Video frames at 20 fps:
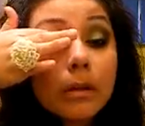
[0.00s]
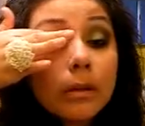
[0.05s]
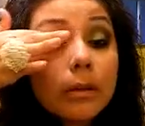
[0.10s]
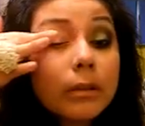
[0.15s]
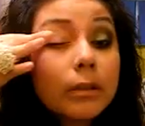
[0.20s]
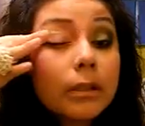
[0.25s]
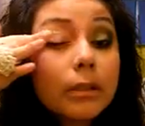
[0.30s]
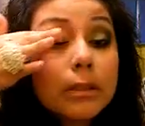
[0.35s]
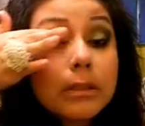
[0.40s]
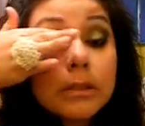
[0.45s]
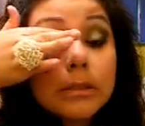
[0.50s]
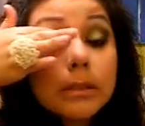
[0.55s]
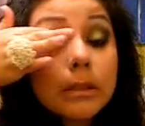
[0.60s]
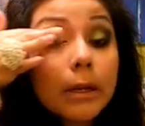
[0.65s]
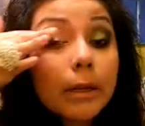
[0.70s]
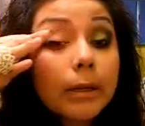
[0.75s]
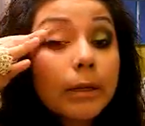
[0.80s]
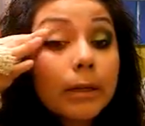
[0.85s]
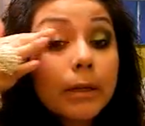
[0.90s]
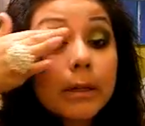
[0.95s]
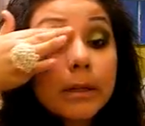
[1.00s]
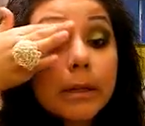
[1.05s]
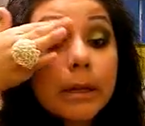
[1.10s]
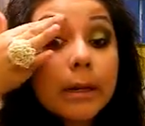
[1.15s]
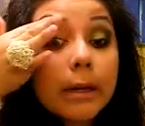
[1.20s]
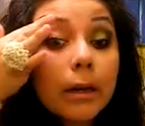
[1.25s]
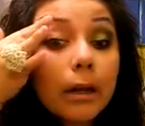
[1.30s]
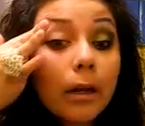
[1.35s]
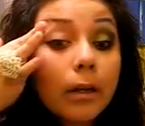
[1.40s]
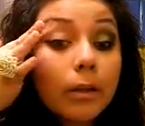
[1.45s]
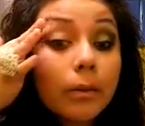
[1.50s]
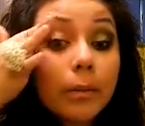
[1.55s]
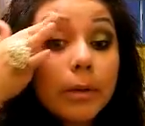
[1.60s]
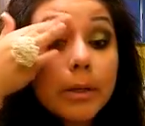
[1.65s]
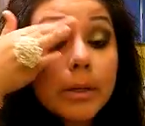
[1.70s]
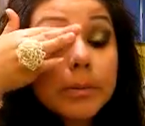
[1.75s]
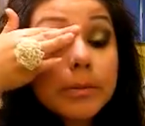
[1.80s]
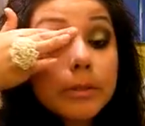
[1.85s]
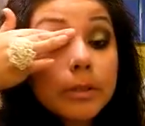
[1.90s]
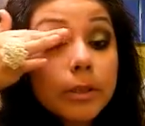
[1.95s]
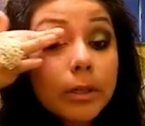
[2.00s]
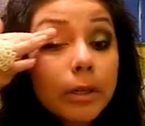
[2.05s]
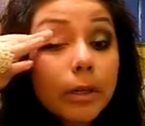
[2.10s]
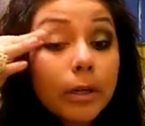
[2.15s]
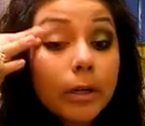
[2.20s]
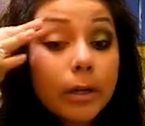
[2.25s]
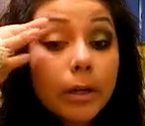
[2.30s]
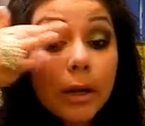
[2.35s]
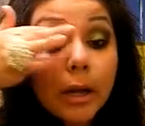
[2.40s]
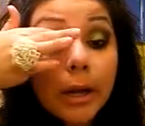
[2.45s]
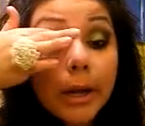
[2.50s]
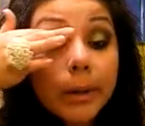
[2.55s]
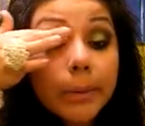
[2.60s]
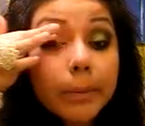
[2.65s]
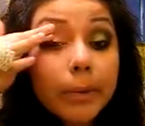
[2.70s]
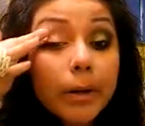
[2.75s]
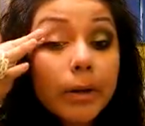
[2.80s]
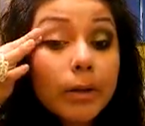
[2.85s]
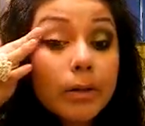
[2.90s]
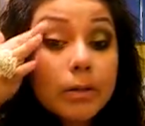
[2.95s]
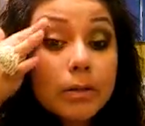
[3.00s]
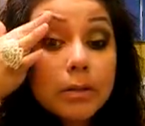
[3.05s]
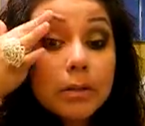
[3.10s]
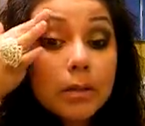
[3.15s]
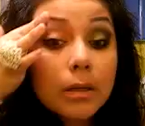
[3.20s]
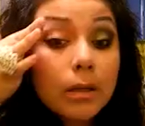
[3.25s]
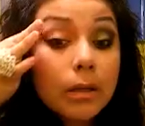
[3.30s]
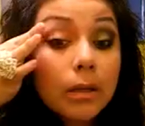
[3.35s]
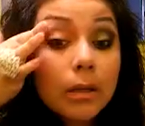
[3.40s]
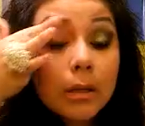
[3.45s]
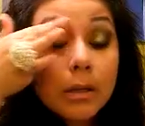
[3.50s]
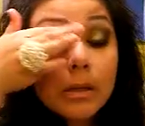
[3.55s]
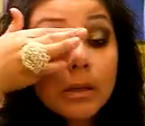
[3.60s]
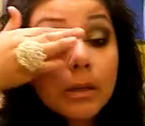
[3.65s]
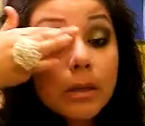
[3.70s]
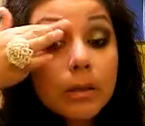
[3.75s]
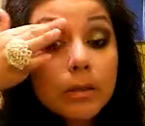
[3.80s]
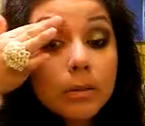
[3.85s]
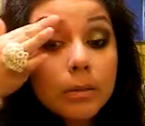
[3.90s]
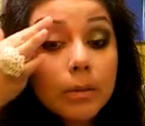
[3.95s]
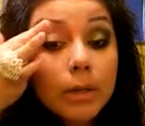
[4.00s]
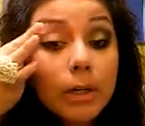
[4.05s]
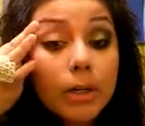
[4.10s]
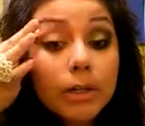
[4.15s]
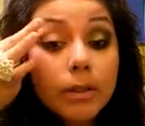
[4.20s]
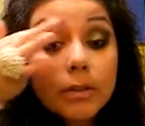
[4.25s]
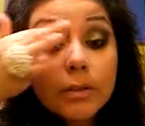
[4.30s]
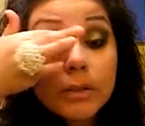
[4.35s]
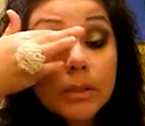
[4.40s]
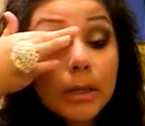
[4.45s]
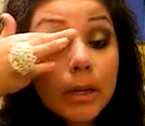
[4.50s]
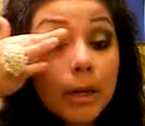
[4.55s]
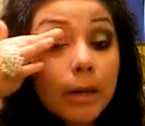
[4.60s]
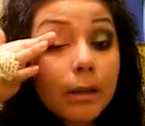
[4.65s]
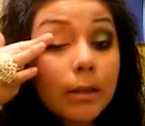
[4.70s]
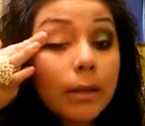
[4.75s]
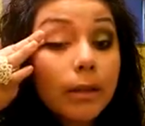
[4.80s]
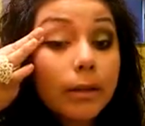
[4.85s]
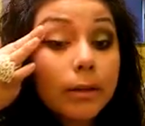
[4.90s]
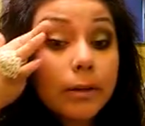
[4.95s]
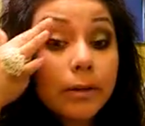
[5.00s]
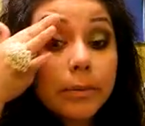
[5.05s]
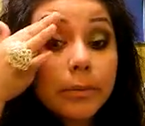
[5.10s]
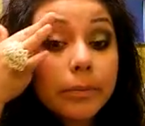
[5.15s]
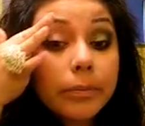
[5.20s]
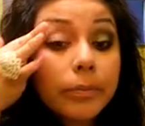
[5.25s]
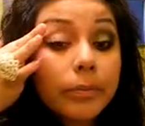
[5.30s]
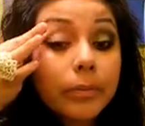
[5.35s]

And just kind of get it all the way up to your eyebrows because we are using a highlighter.